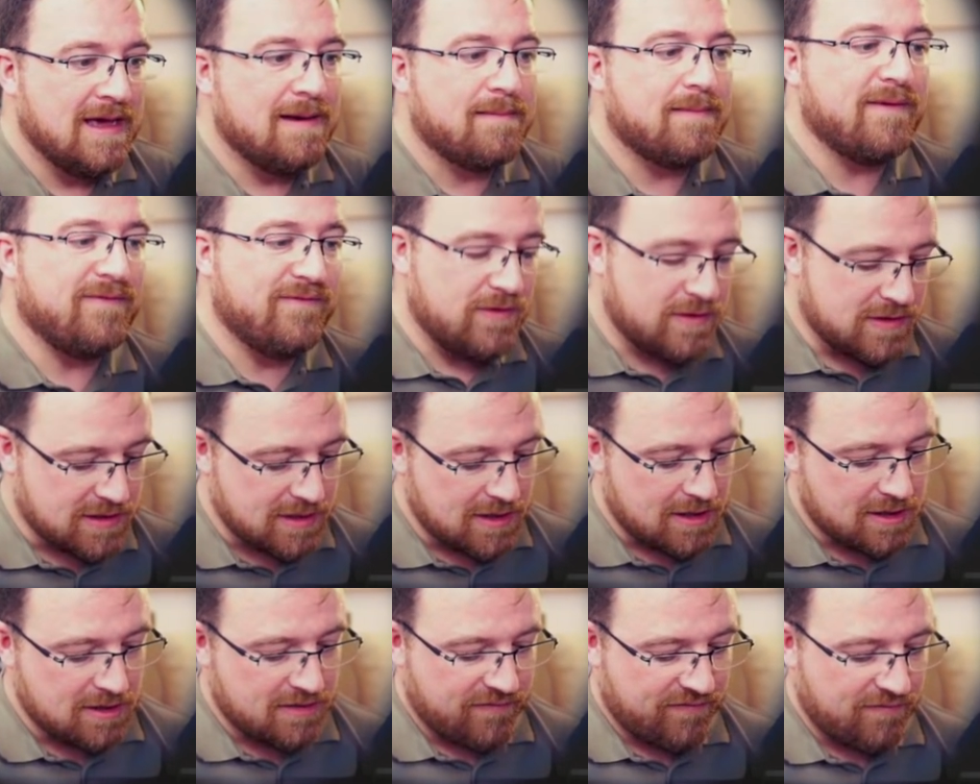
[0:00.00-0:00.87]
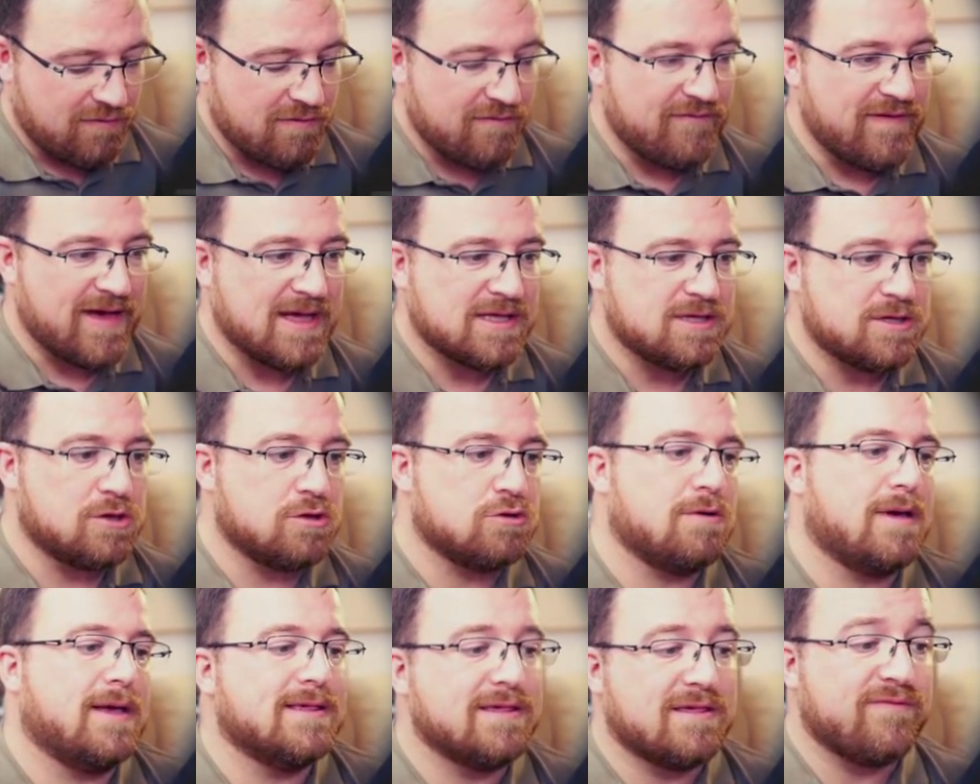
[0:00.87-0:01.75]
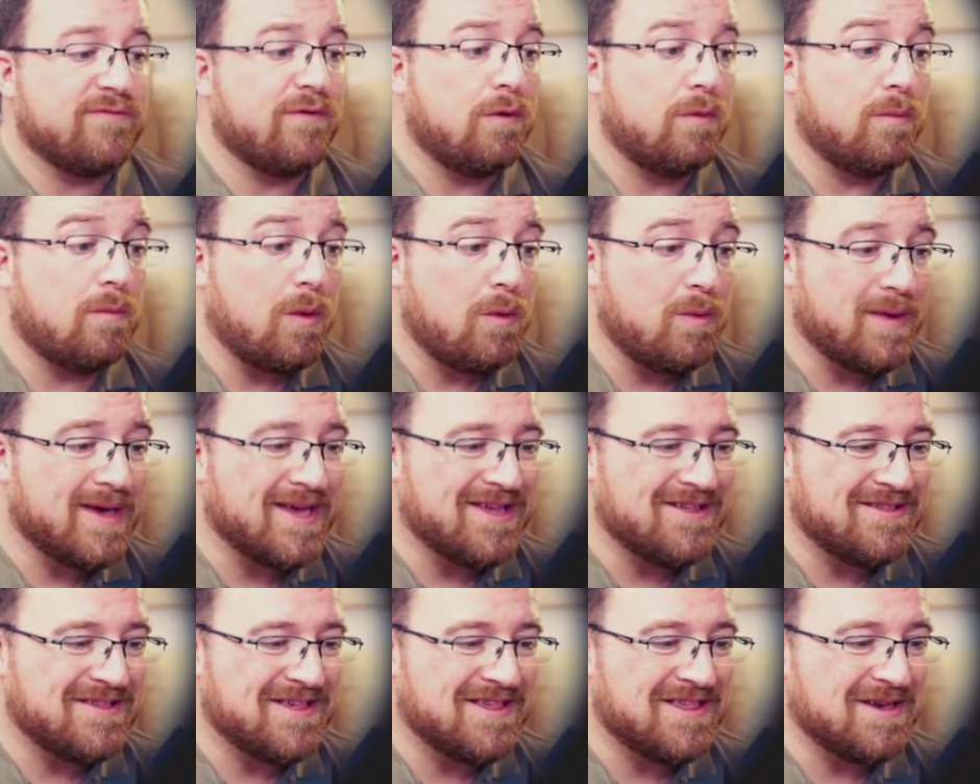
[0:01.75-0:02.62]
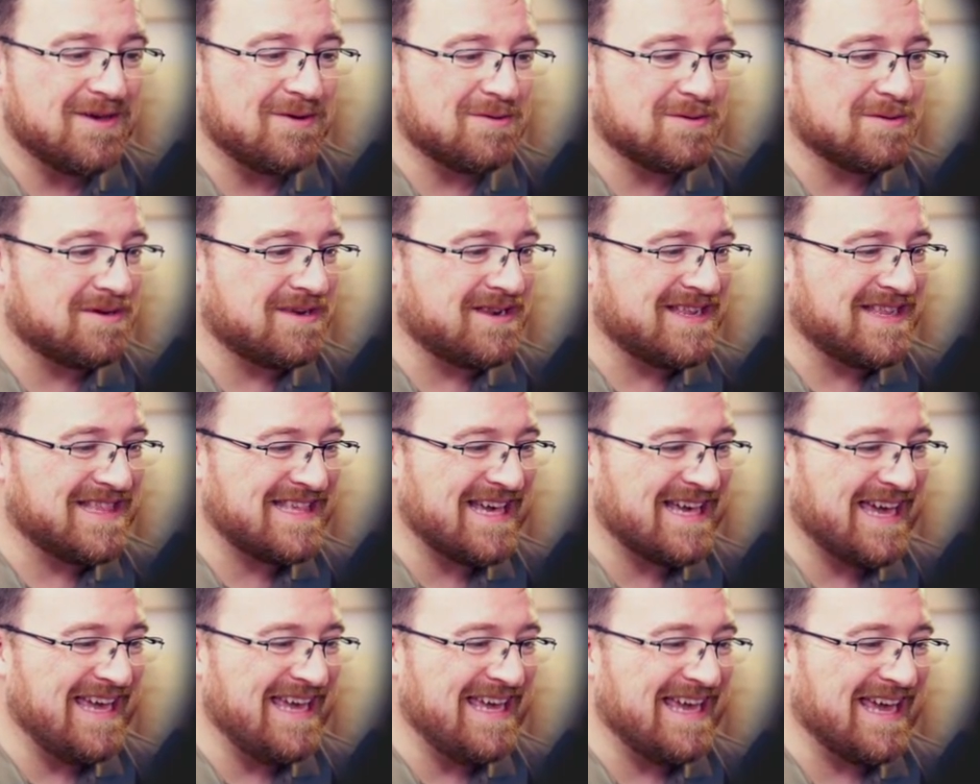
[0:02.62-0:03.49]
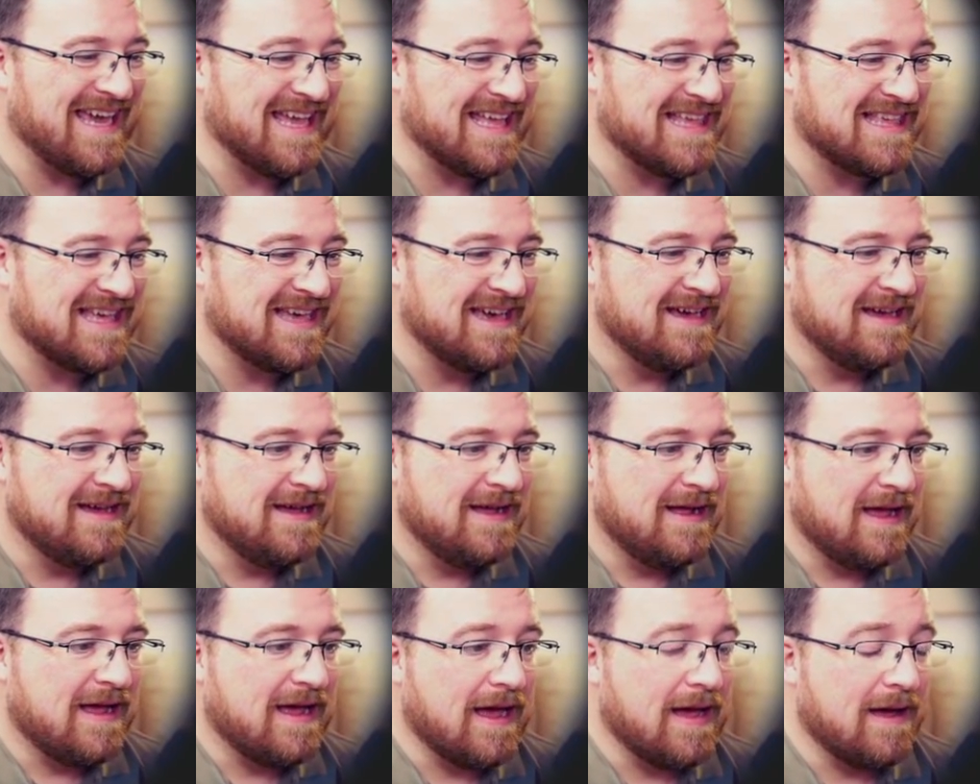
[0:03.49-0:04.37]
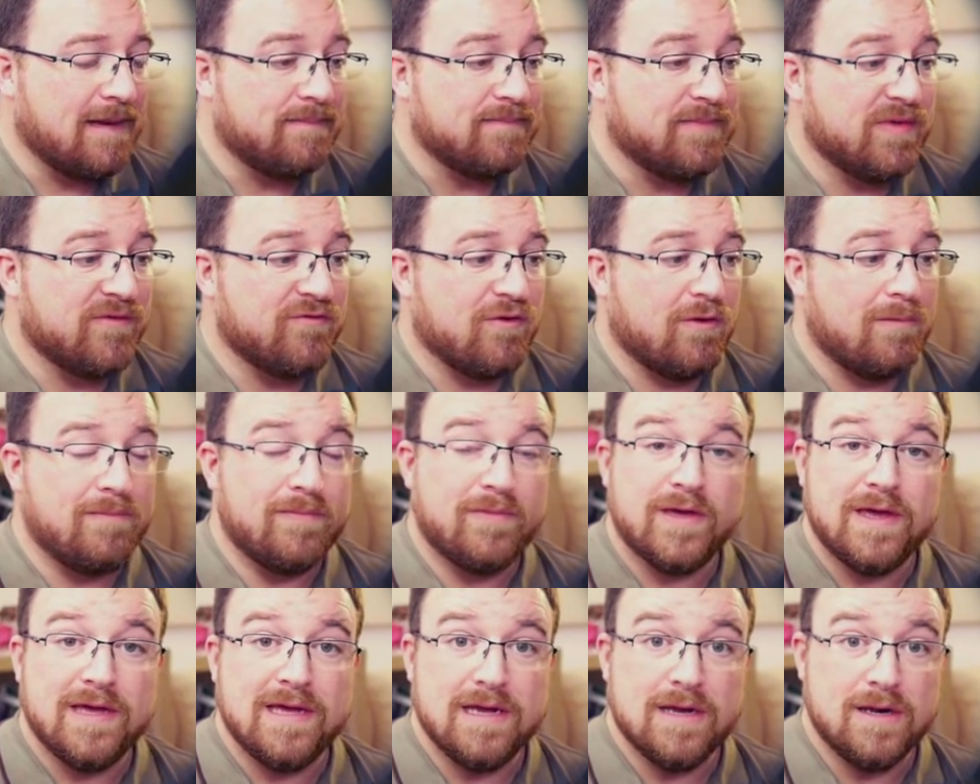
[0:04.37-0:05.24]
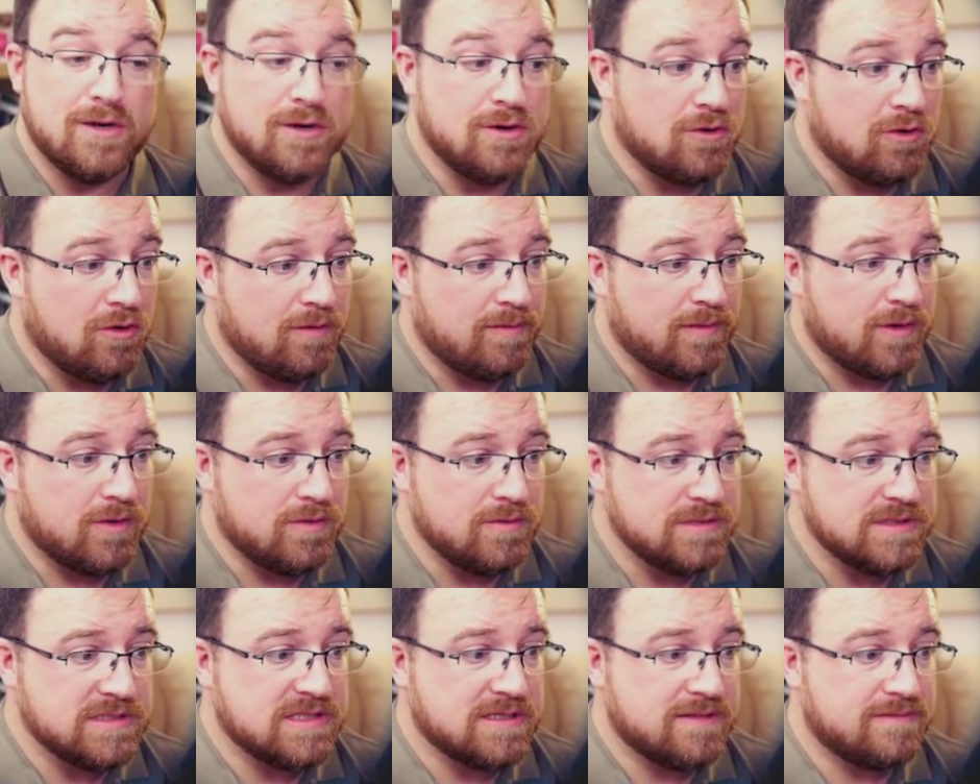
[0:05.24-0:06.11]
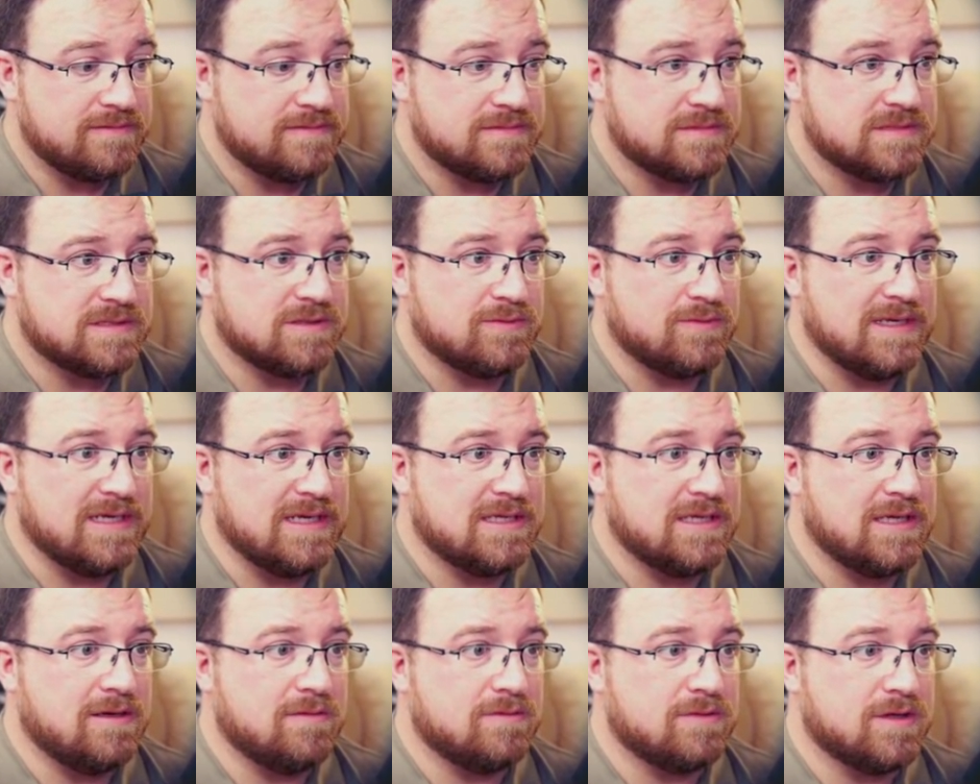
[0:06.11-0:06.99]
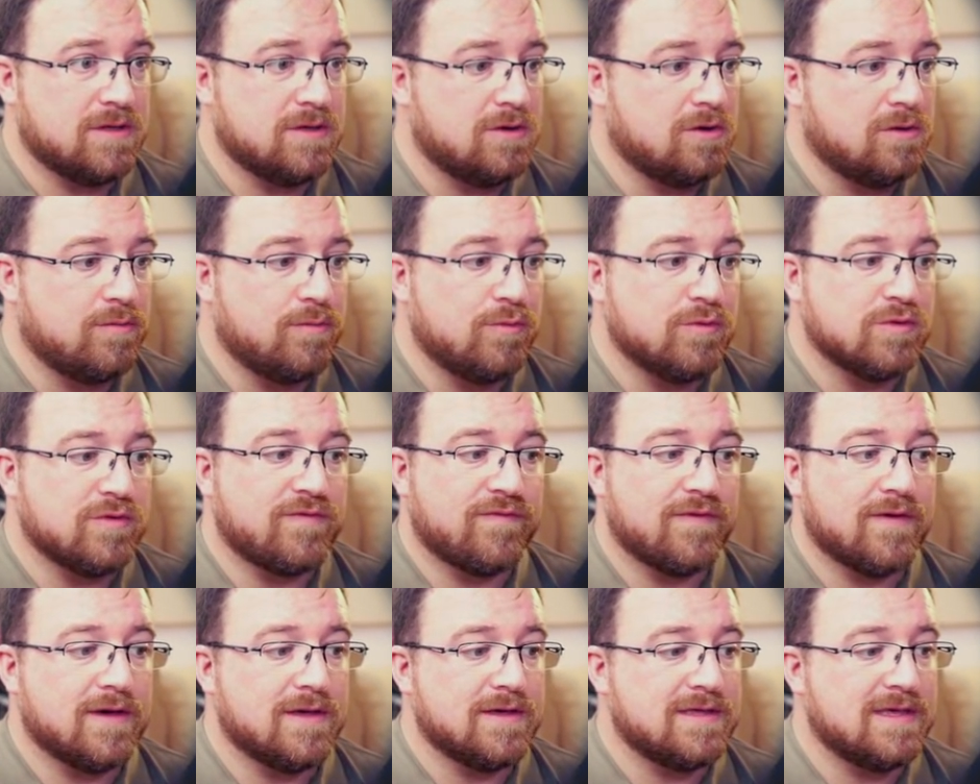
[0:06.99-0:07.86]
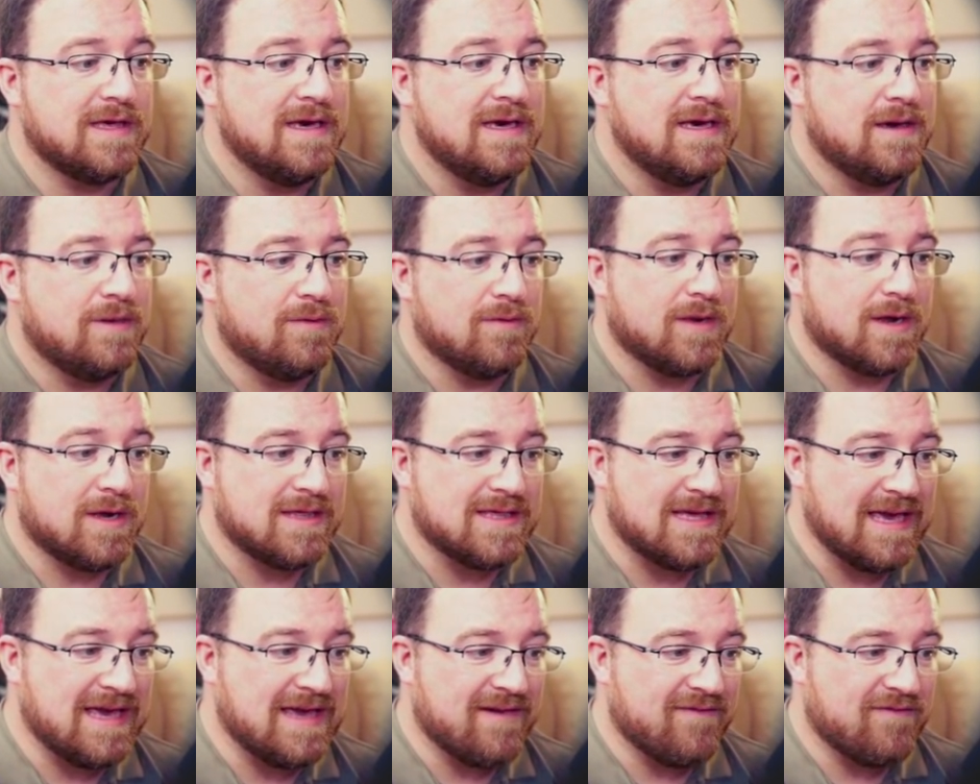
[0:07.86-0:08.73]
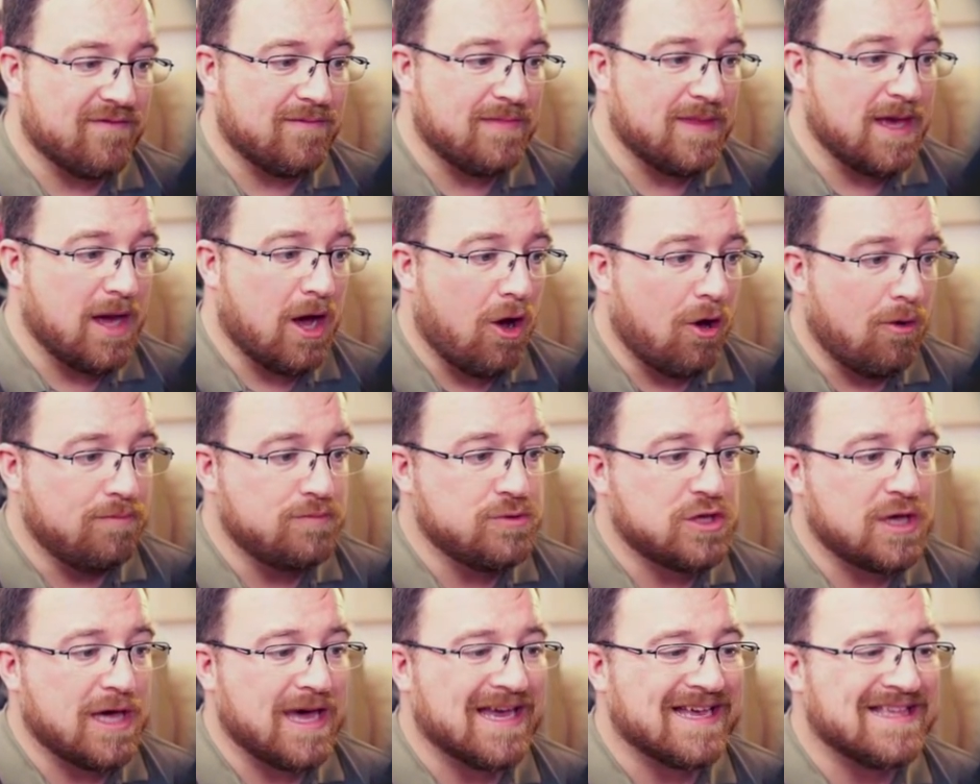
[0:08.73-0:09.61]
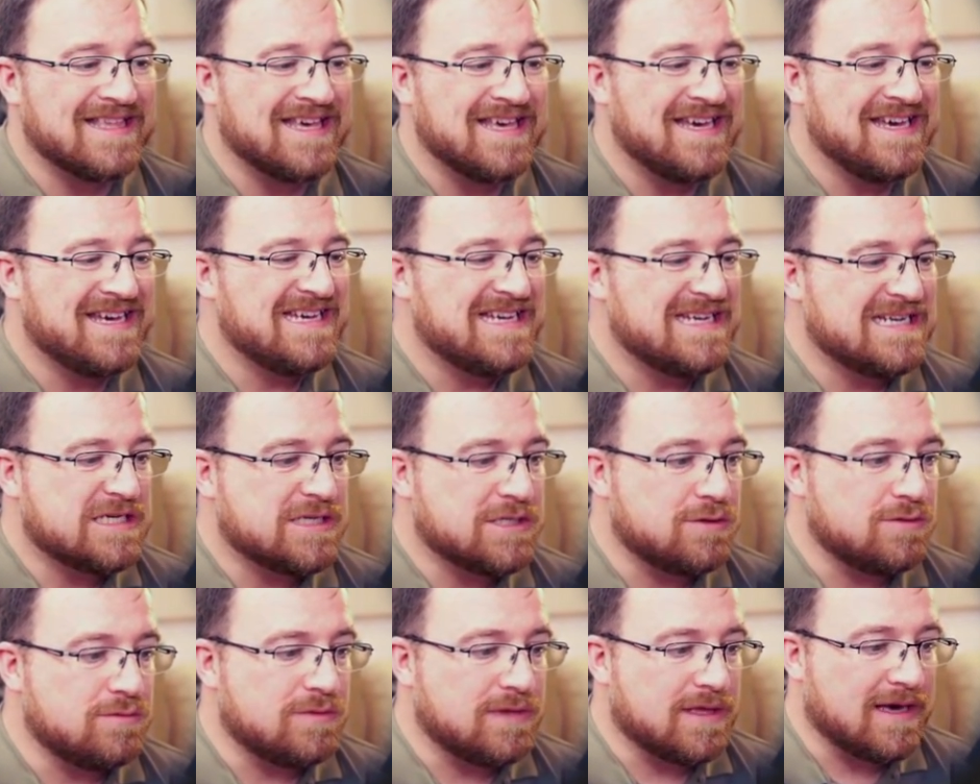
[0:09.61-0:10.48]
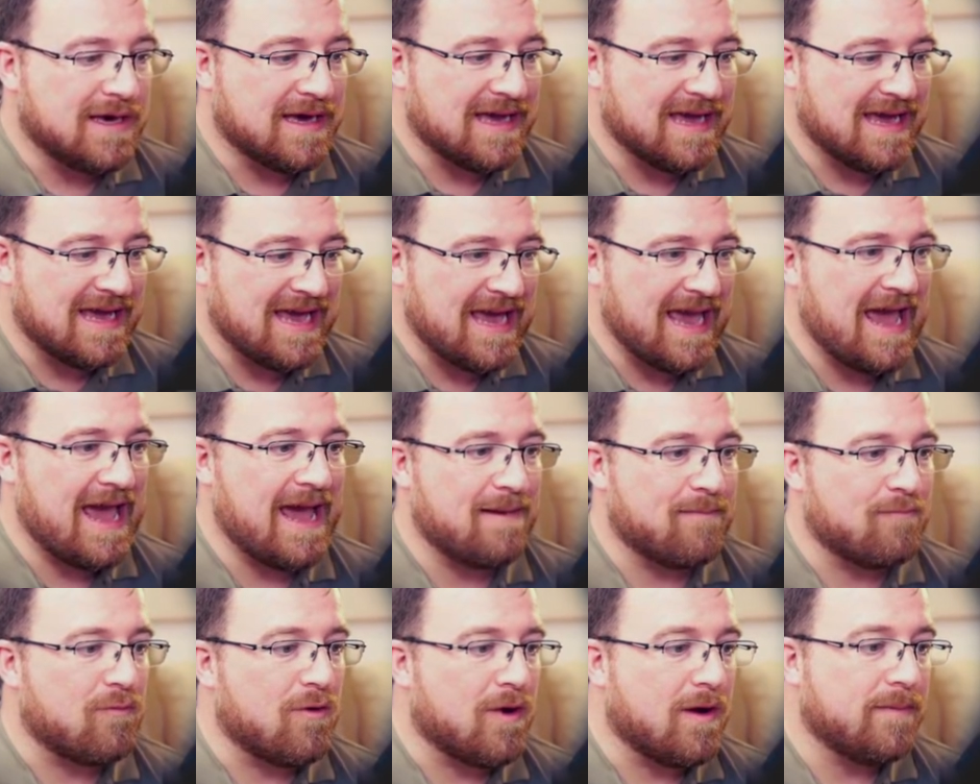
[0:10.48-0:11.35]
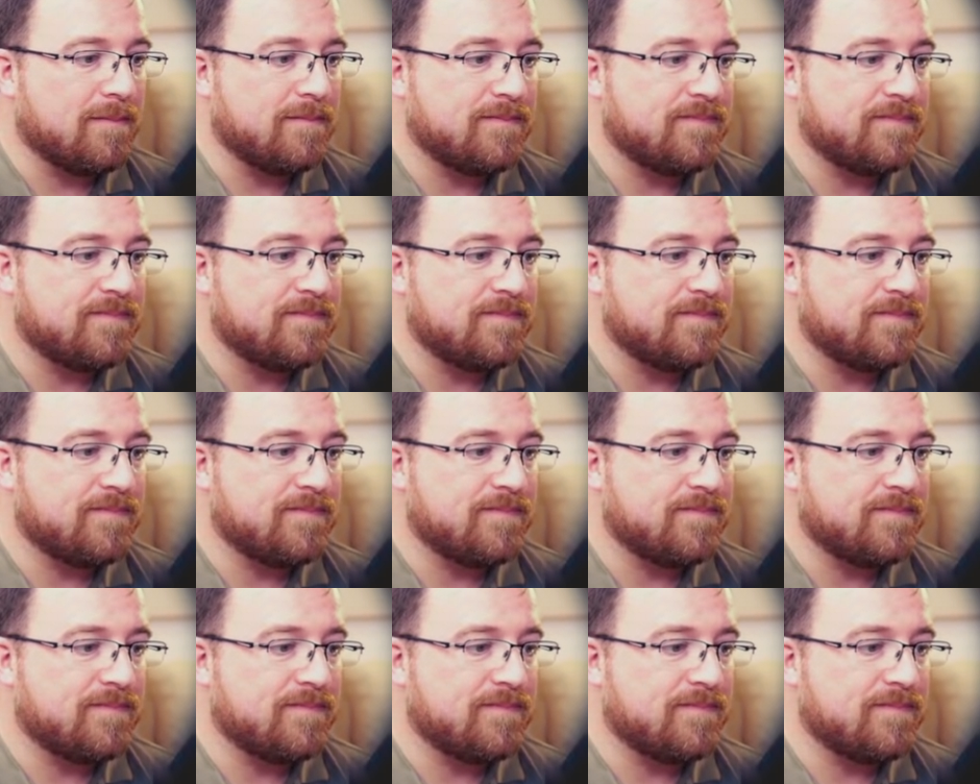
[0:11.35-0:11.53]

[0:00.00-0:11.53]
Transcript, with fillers: But if you search for a vector transform, what we're going to do is we're going to take it um, from the normals so we need to use the normals first. we're going to take it from the object to the camera.